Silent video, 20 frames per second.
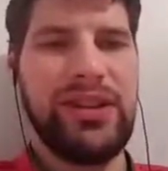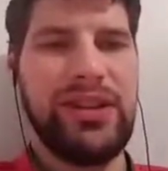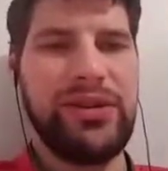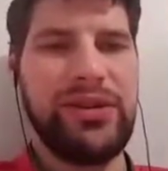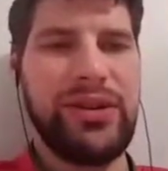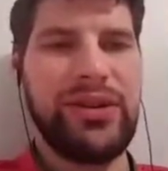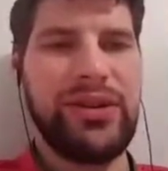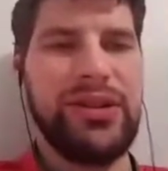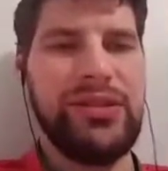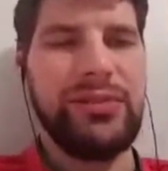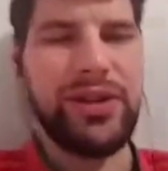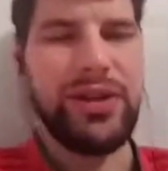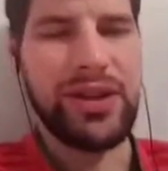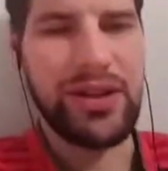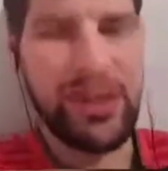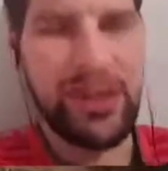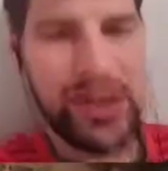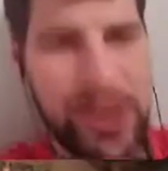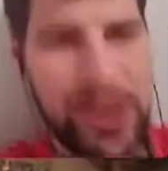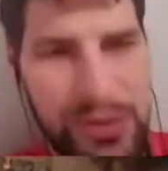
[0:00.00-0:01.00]
I did
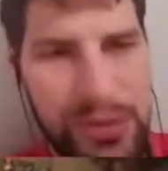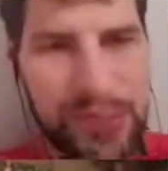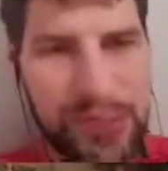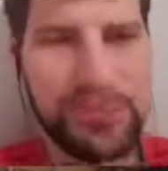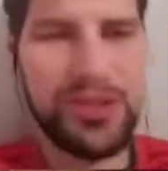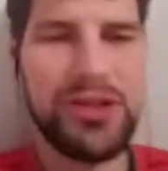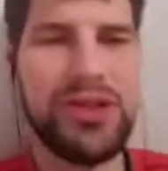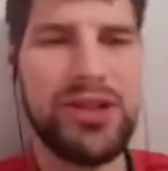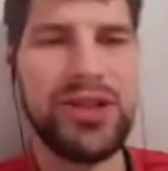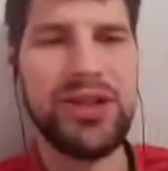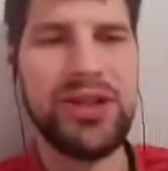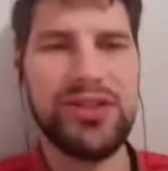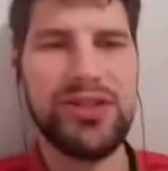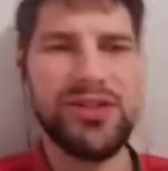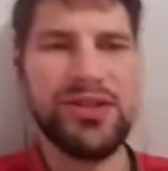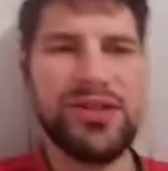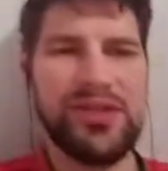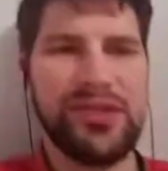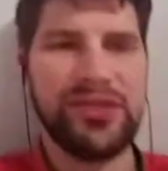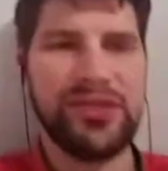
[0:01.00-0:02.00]
make a couple of
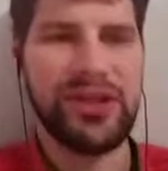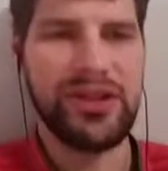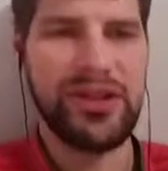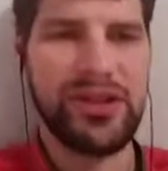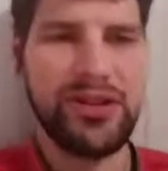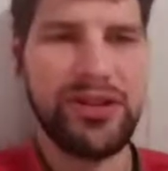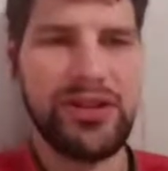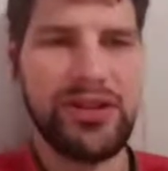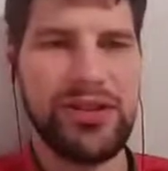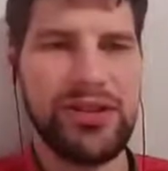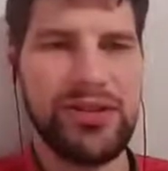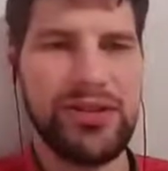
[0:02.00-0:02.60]
mistakes in this attack.